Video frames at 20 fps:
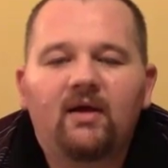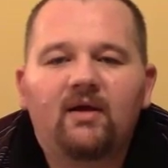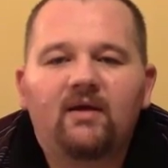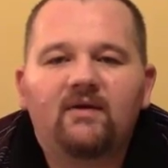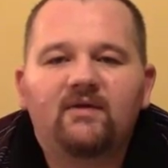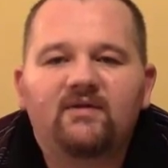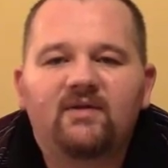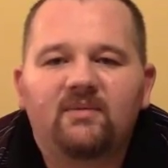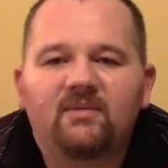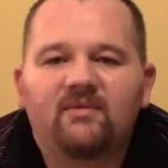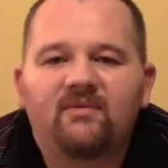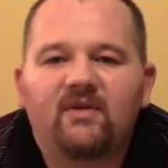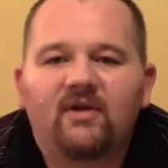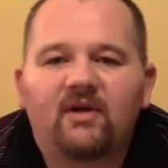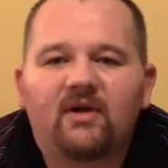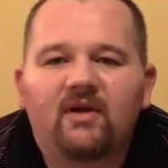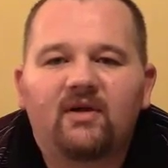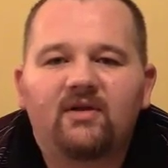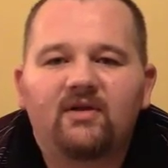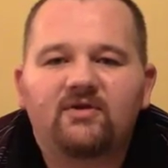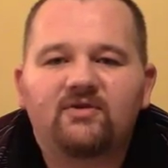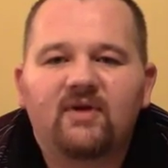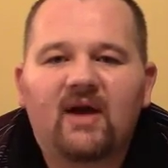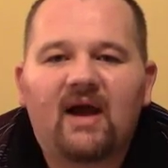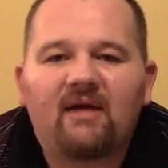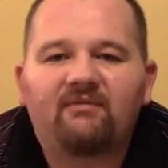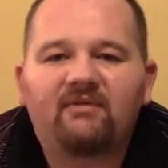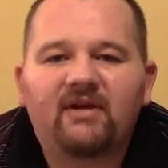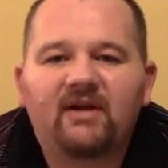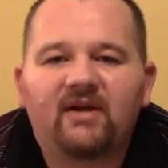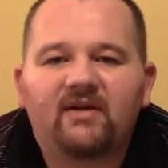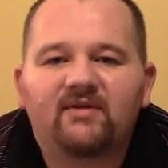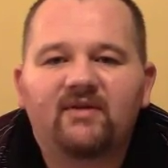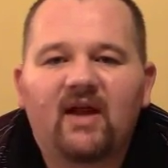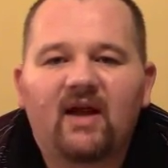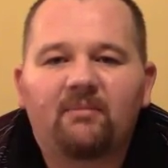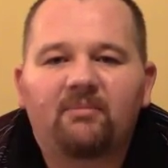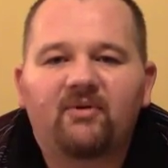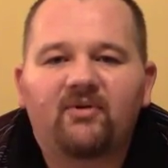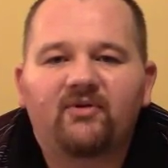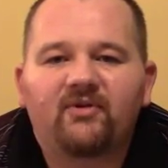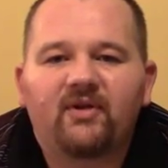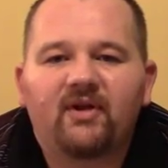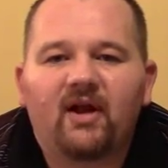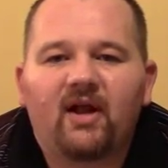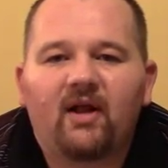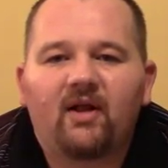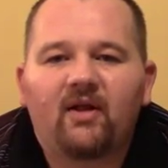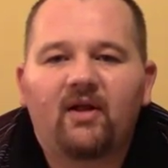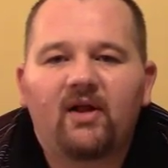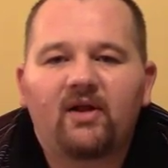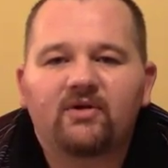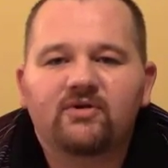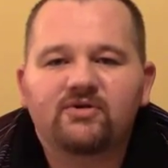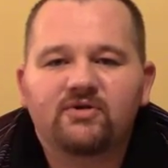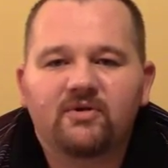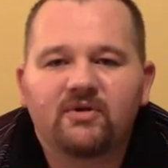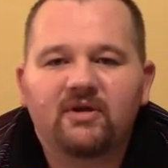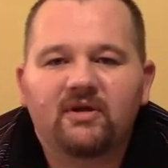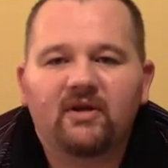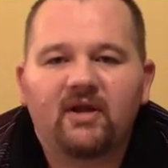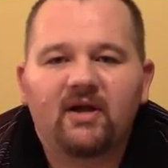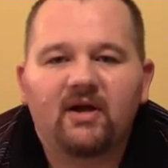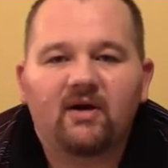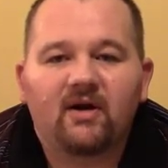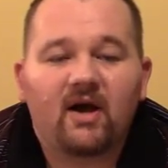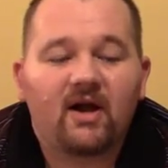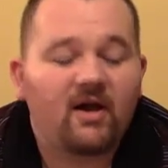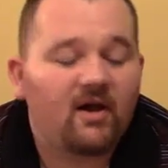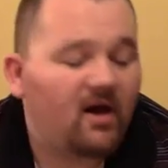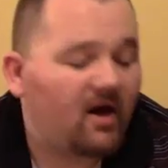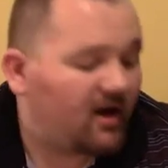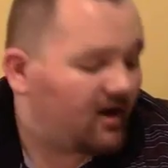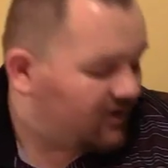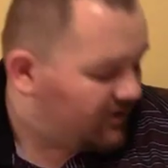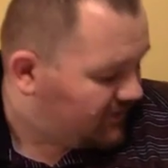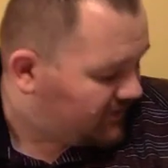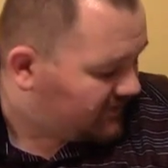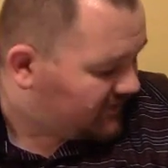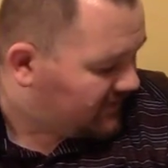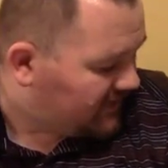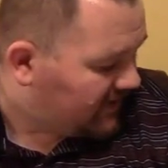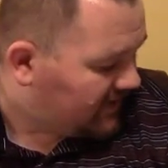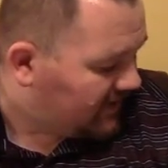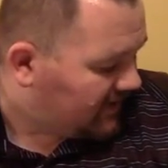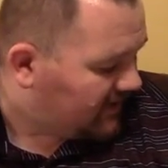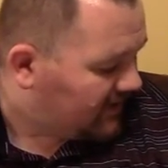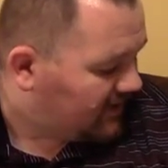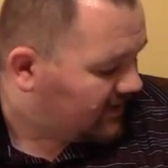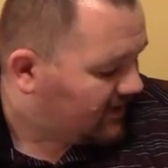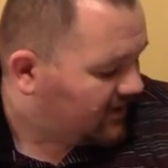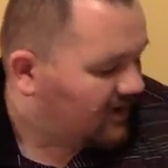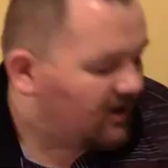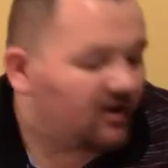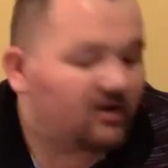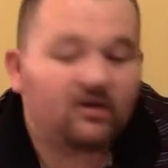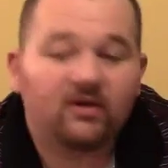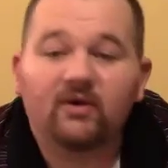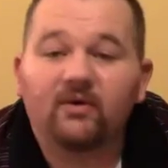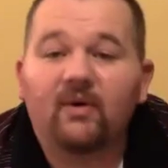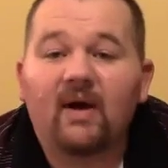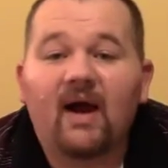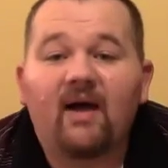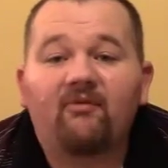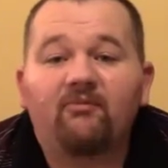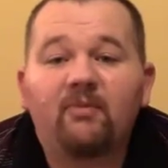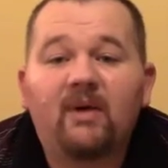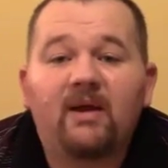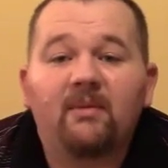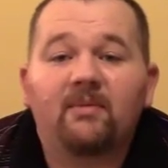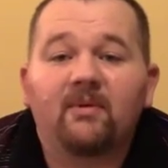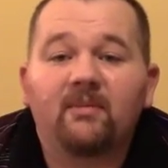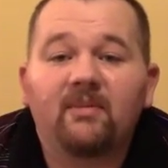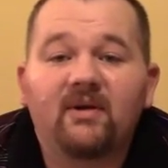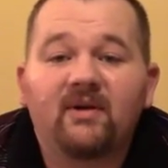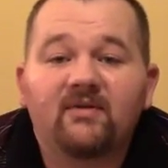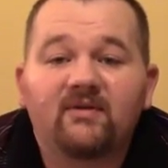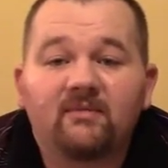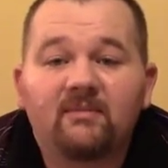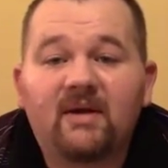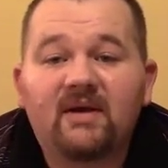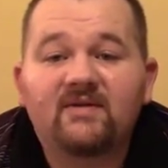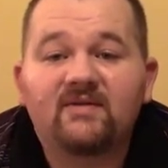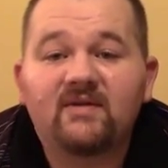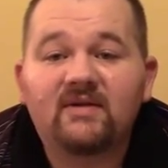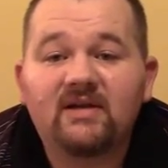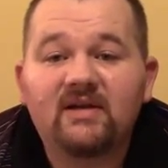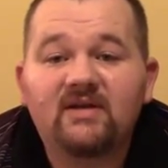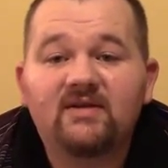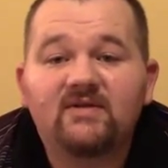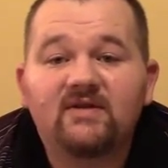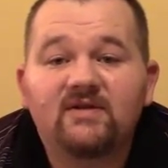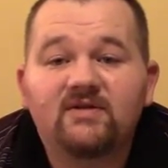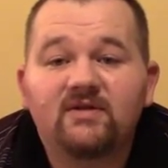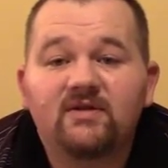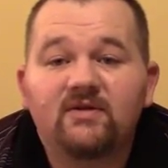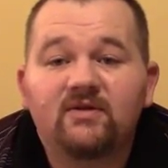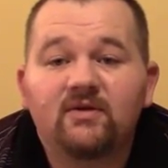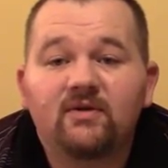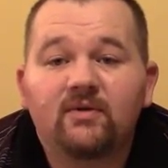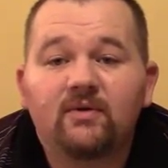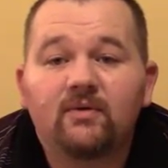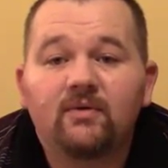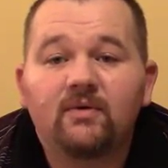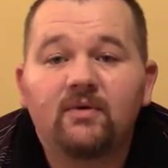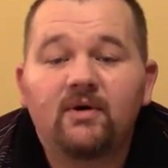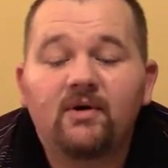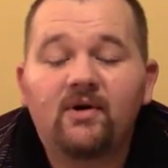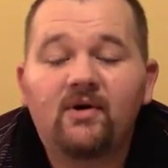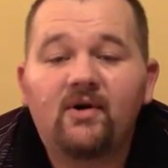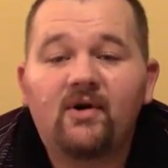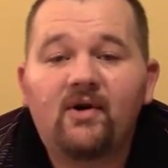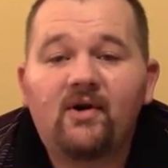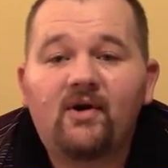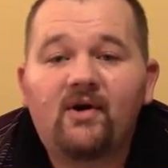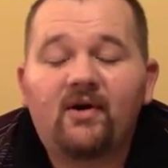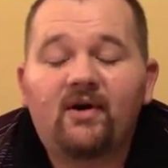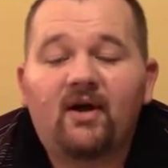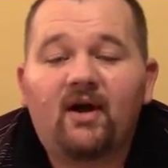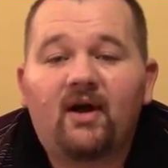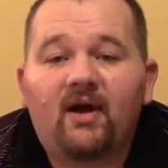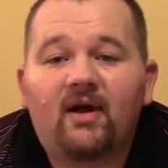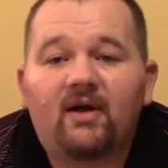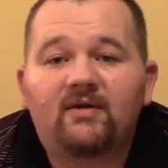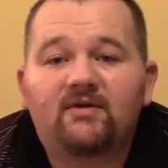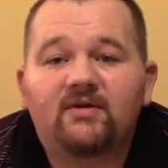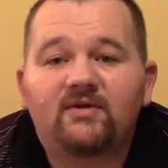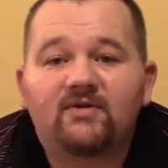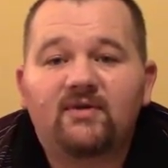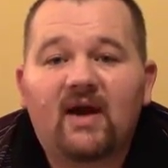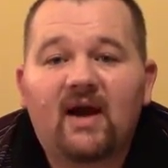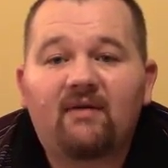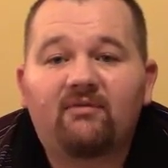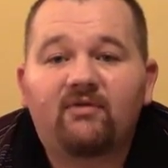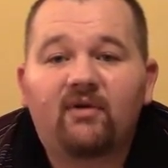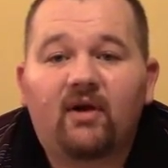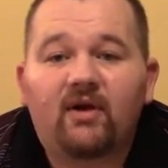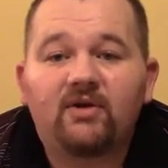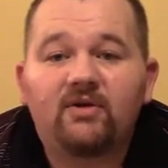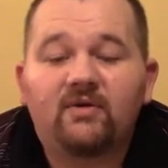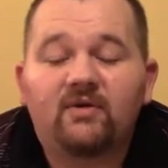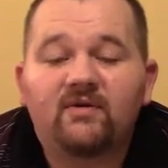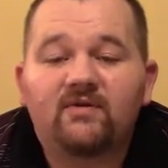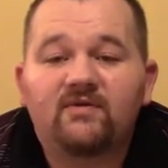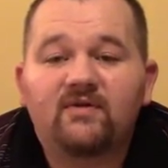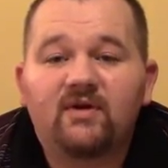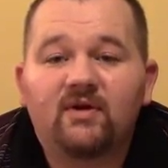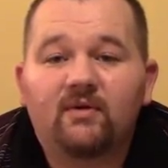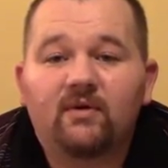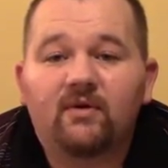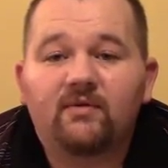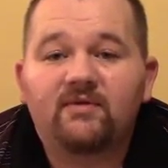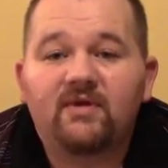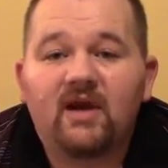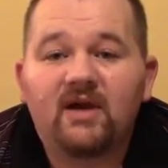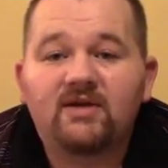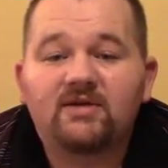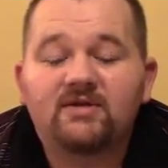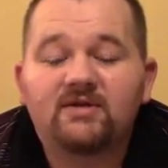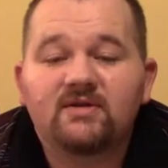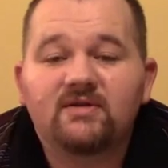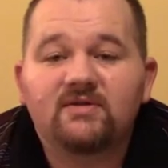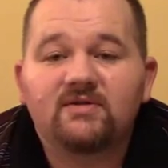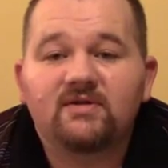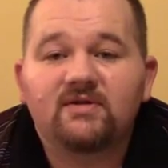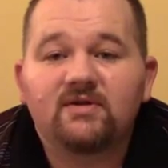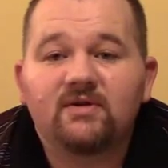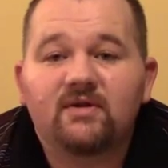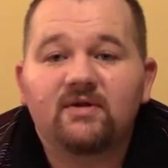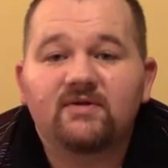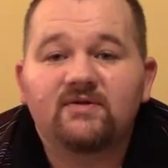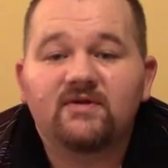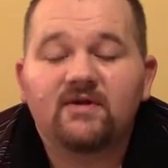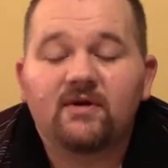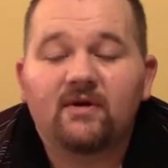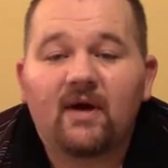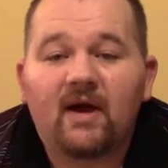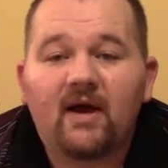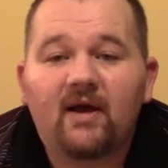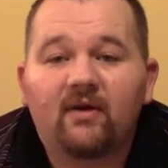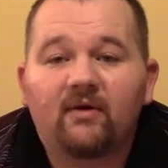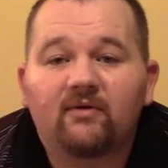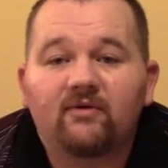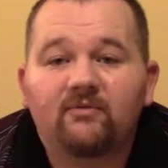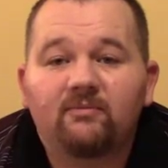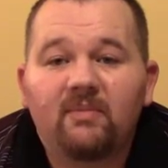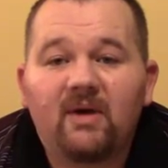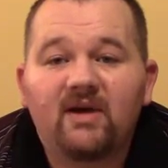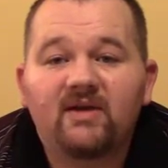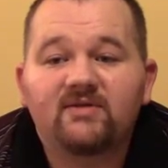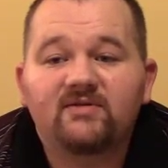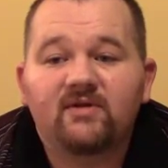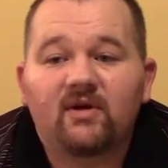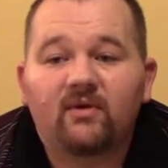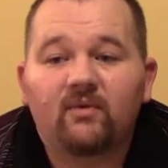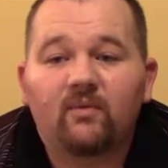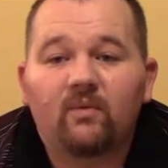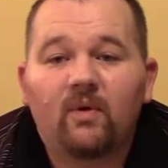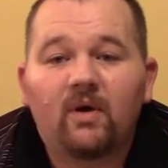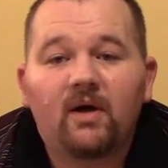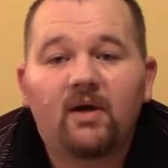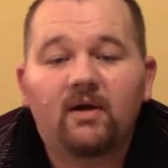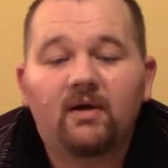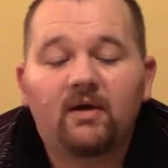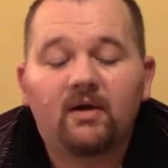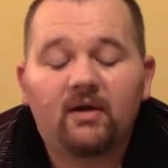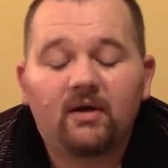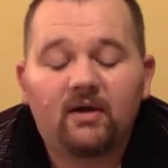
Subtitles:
some of the drafting examples that I'll show you later, I use the graph paper because it makes it easy to do to draft on. You can see your rotations and you can see your angles based on what